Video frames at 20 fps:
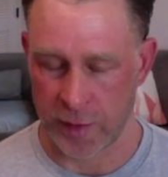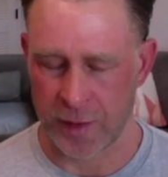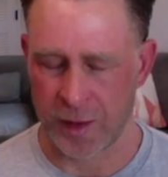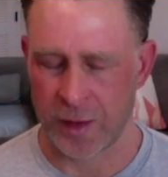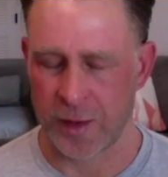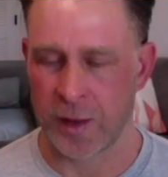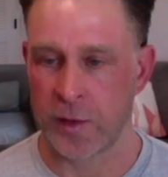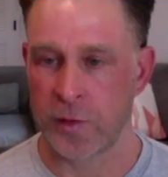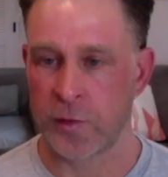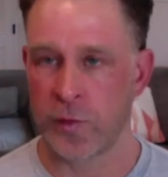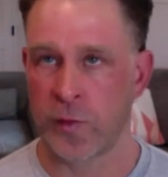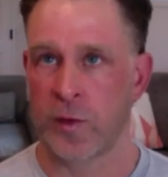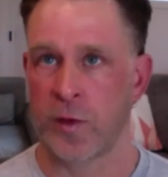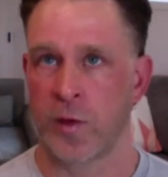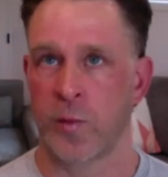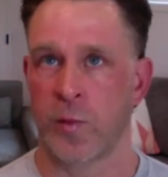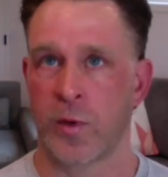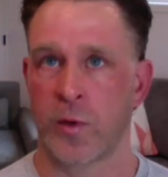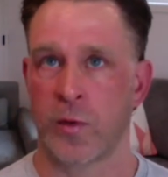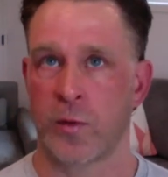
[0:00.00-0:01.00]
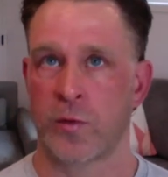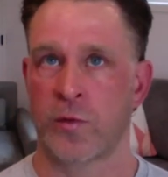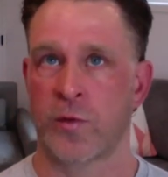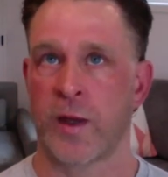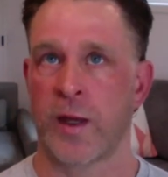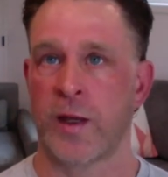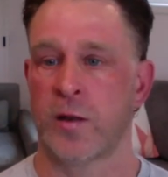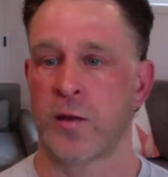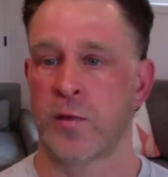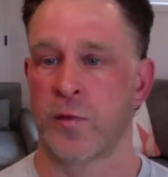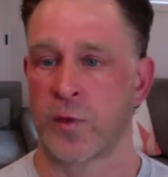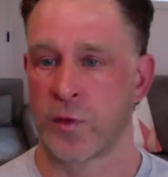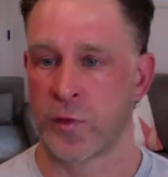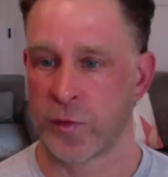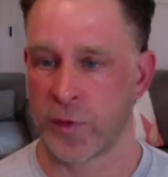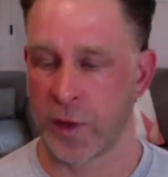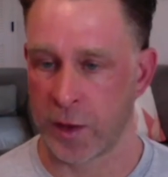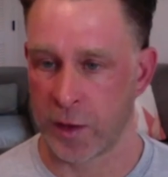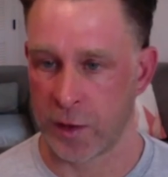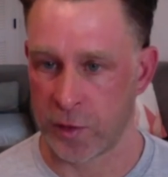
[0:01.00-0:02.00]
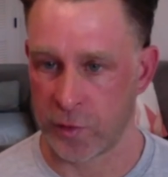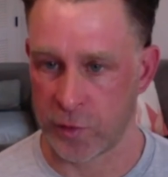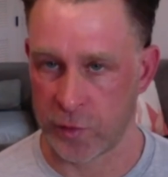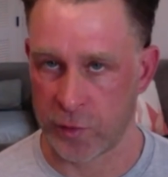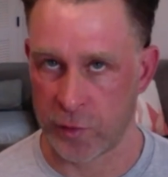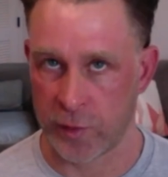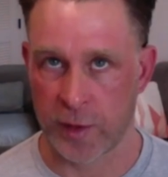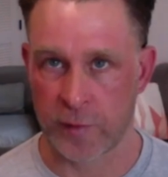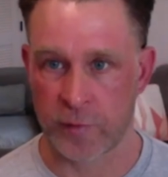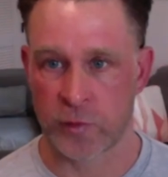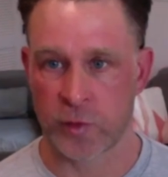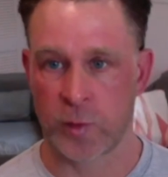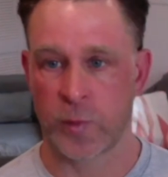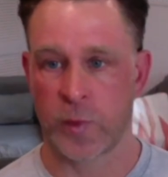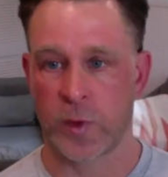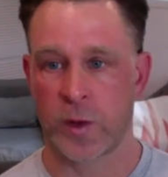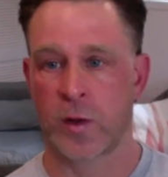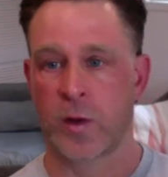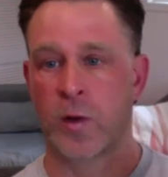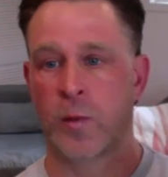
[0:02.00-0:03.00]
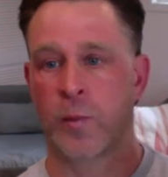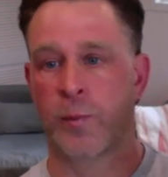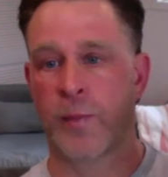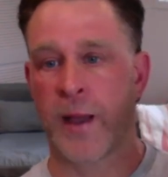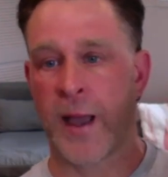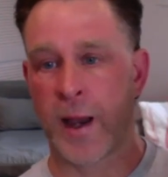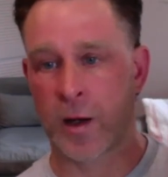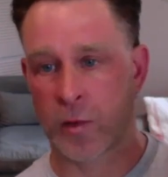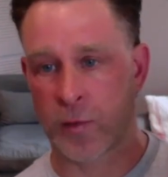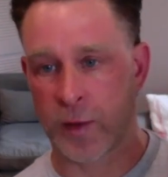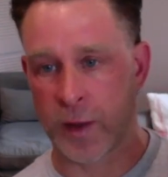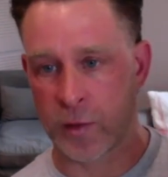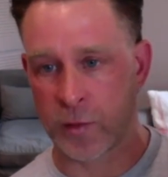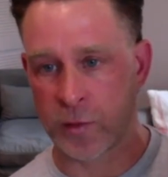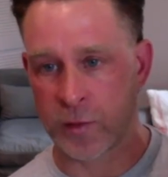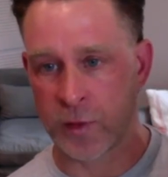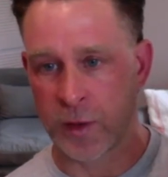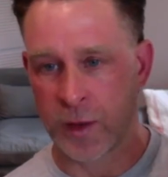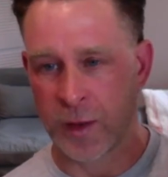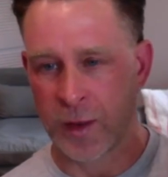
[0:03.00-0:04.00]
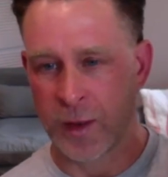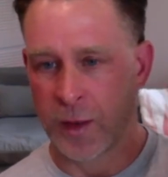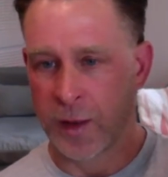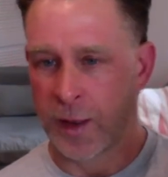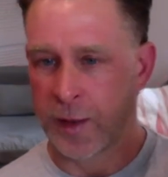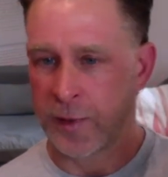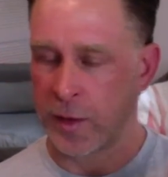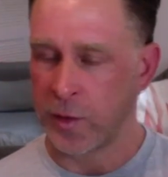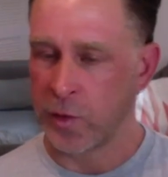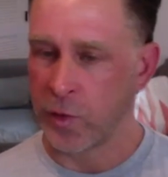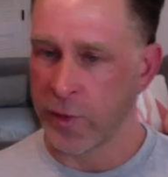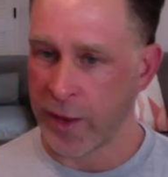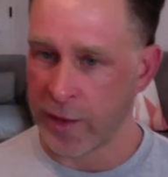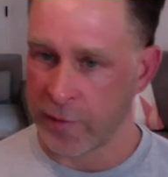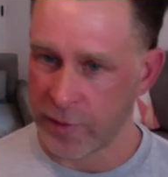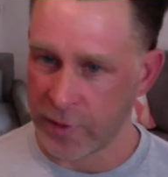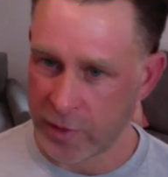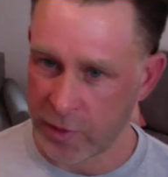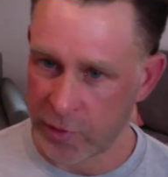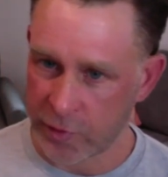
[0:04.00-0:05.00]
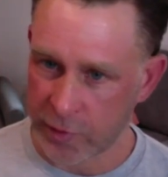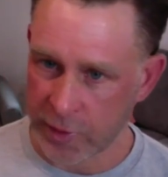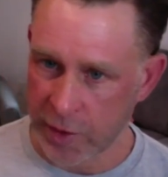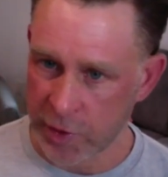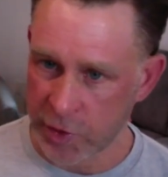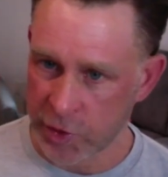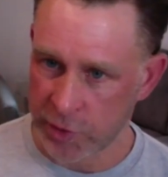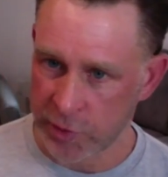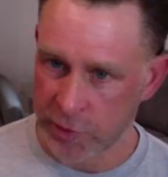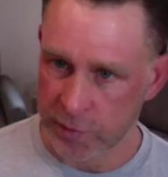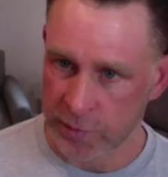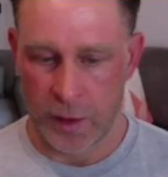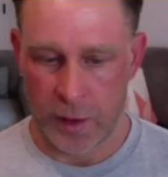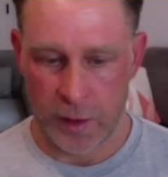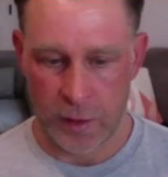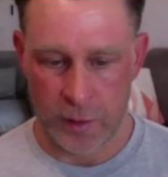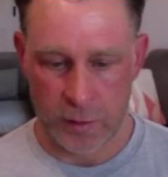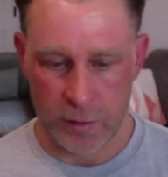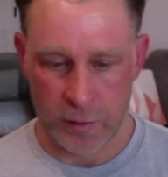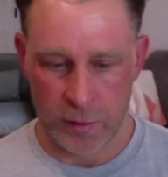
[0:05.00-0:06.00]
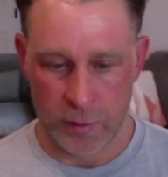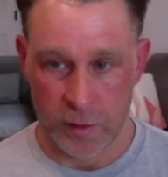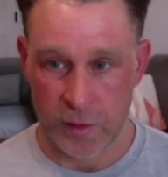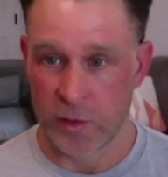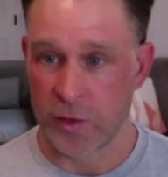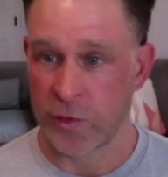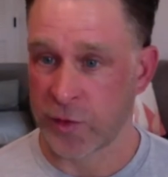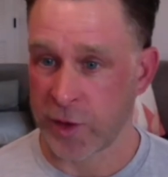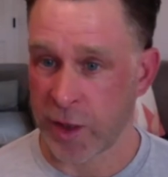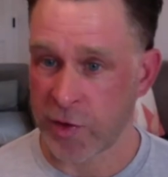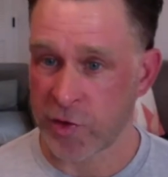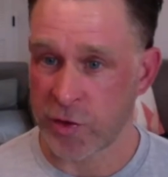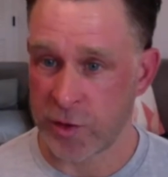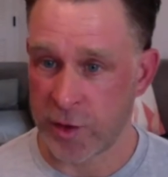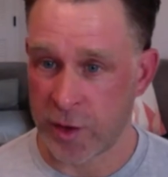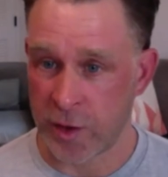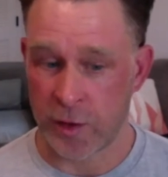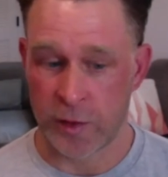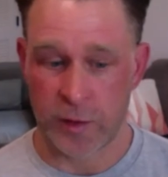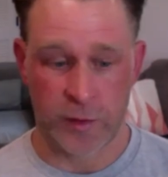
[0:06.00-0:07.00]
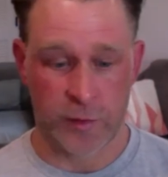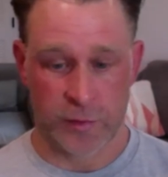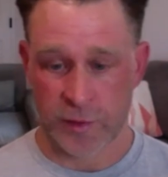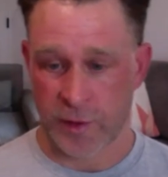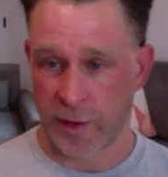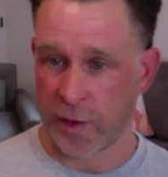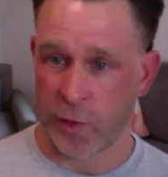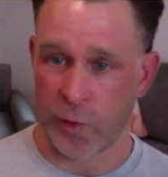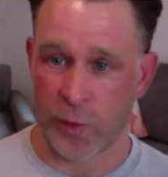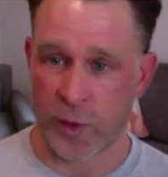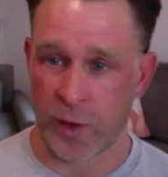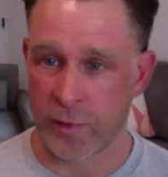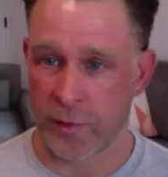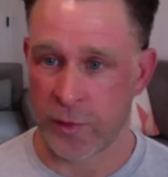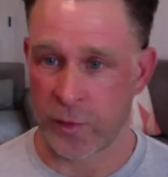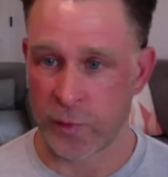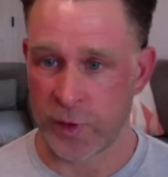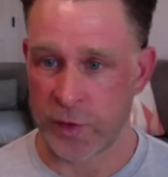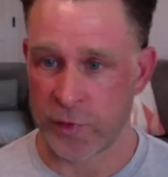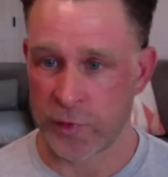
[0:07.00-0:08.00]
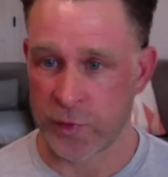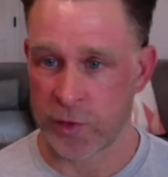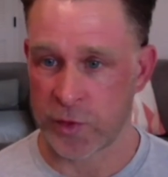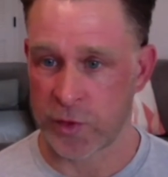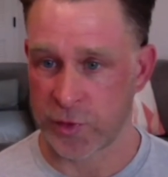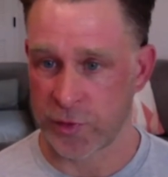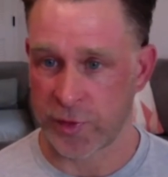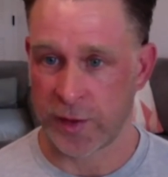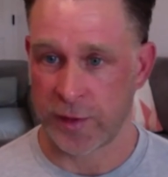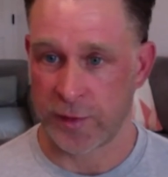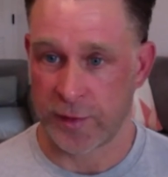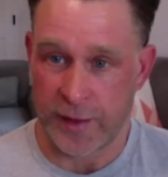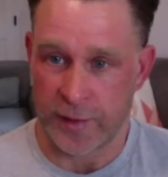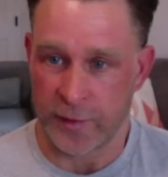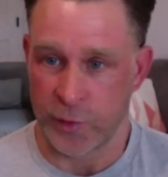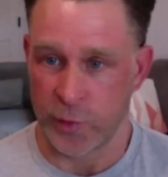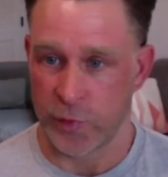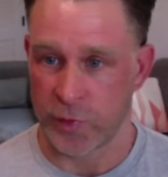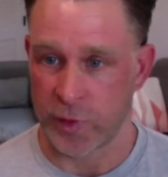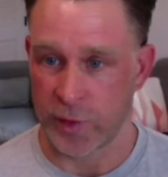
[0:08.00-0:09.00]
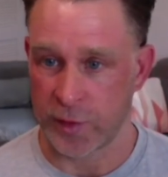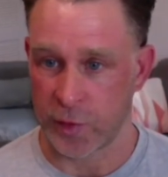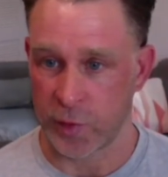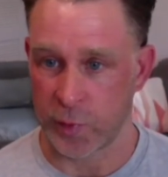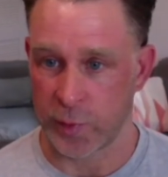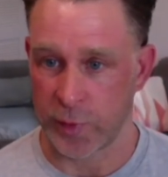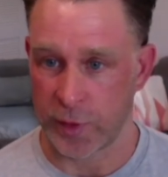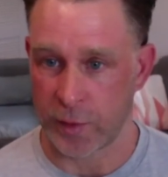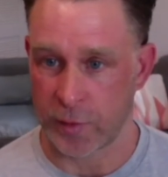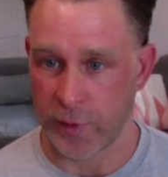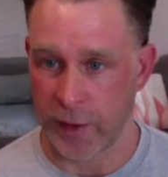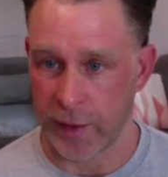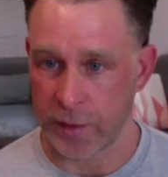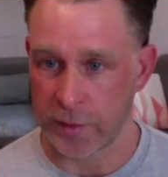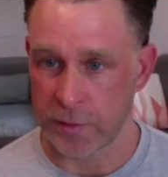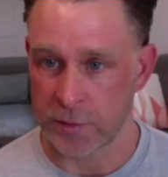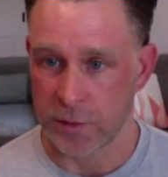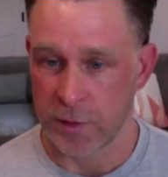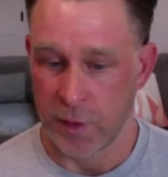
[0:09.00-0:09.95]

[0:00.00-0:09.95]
And the nice thing about scientific studies is you have something called background, and then you have a discussion. And the discussion area is kind of where the researchers can let loose a little bit, right?